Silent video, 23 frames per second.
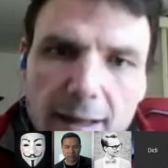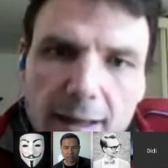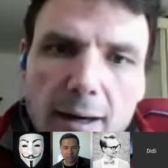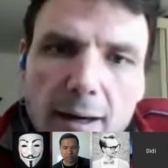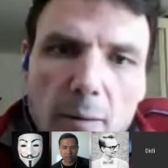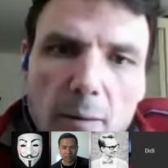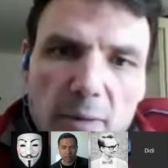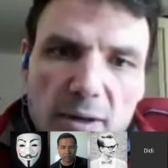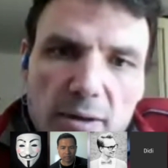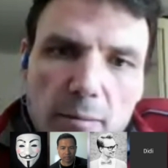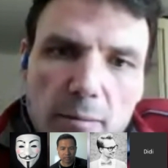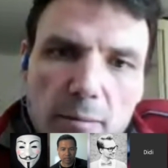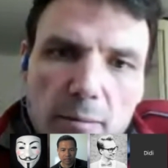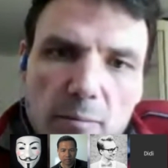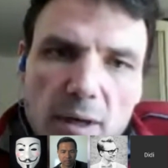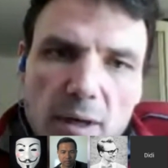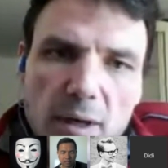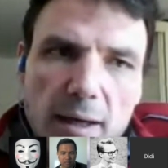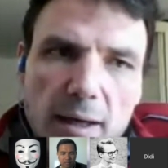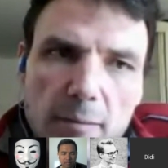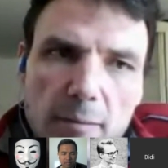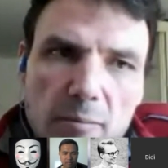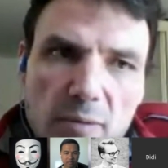But
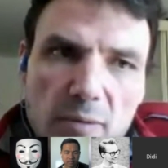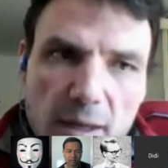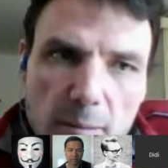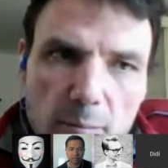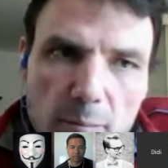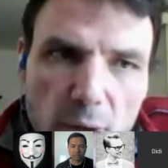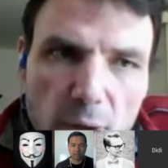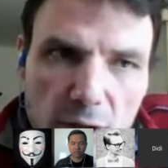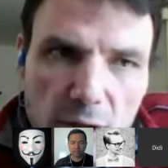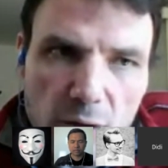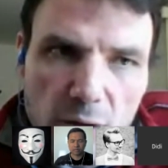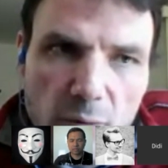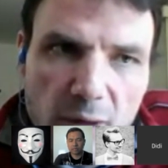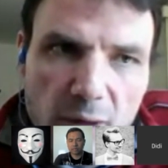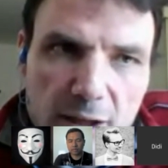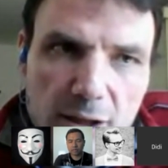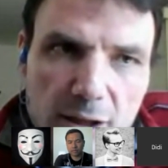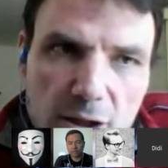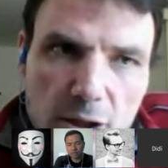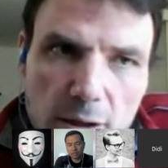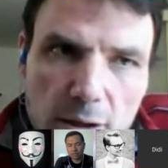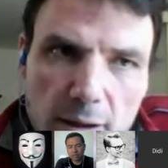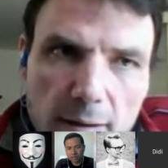the important
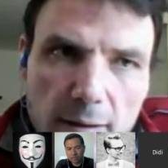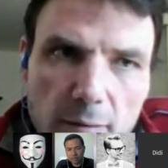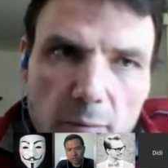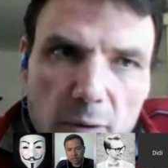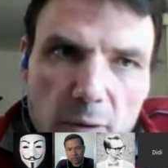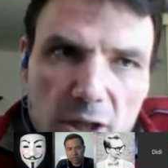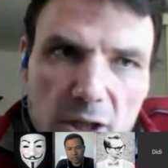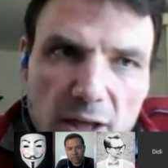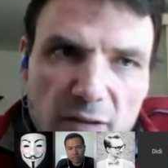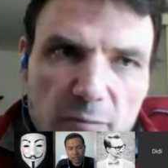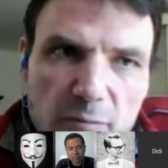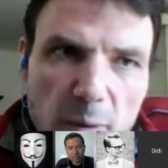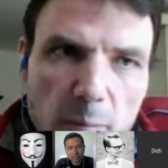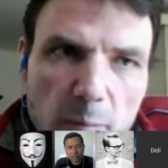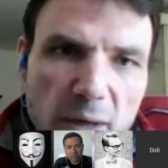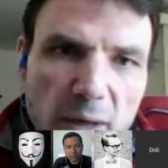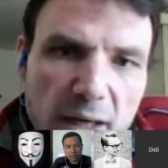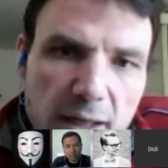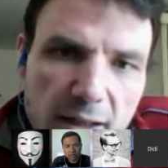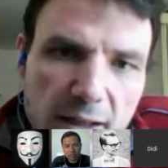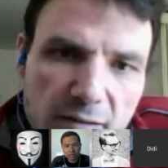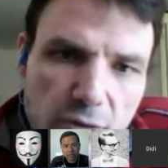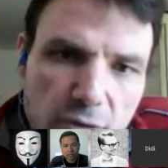ones, which have been
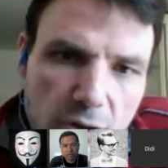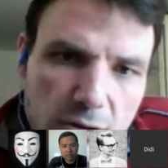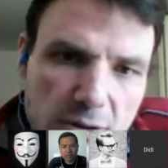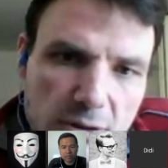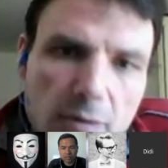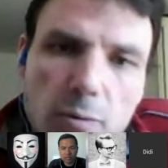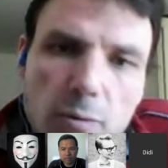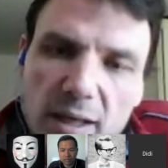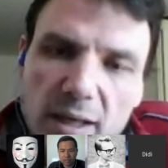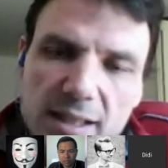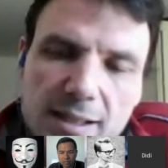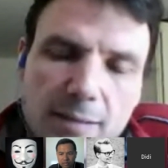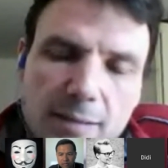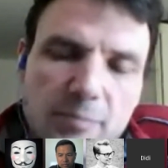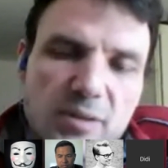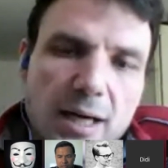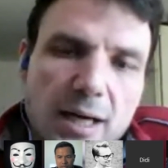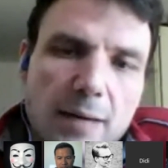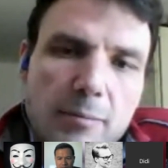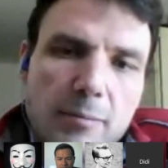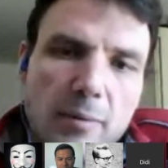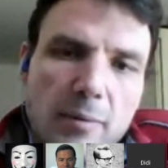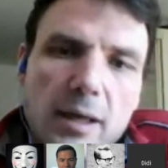pending for quite some
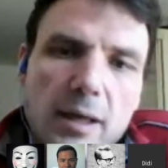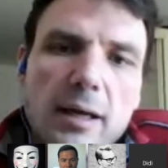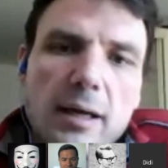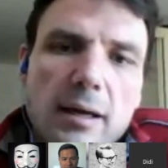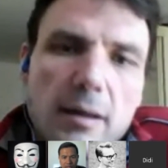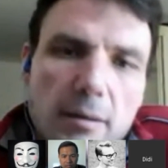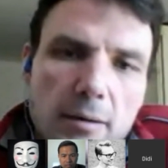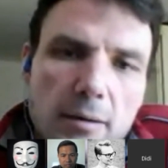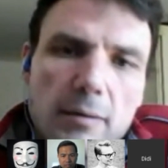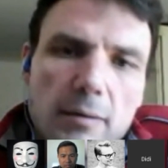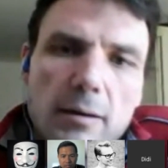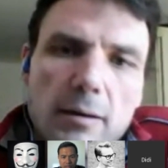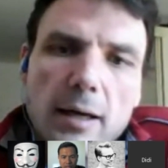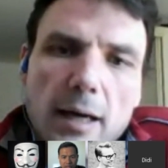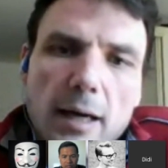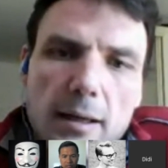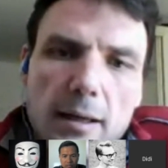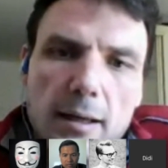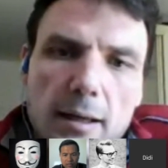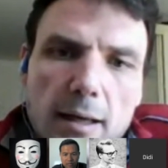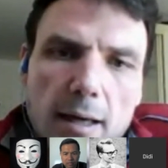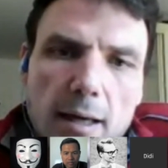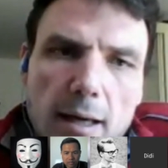time,
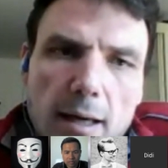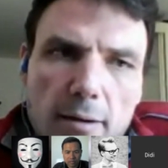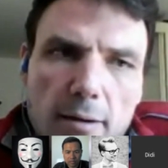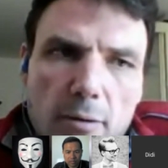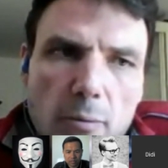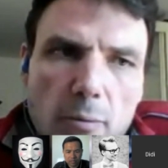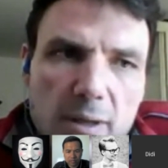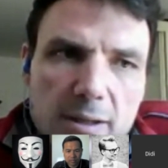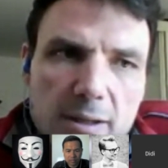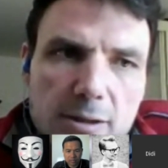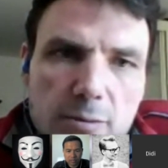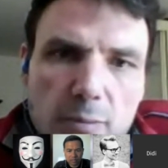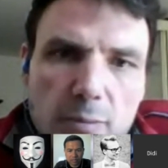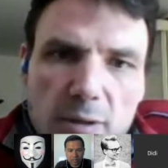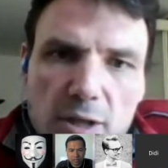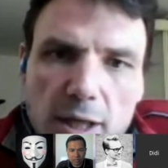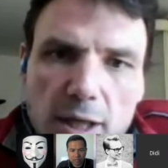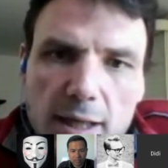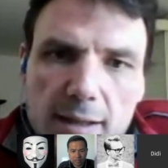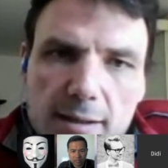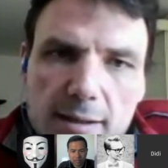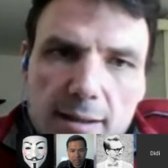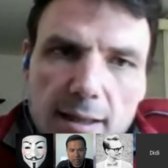are the ones which he
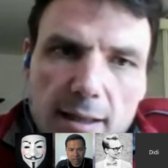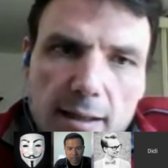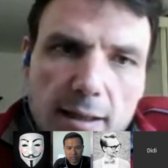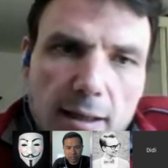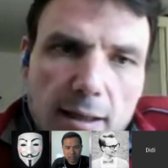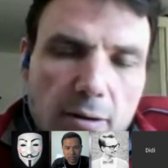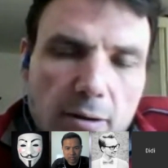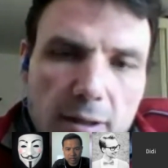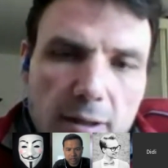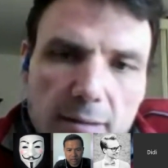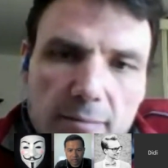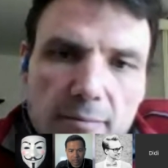has done now.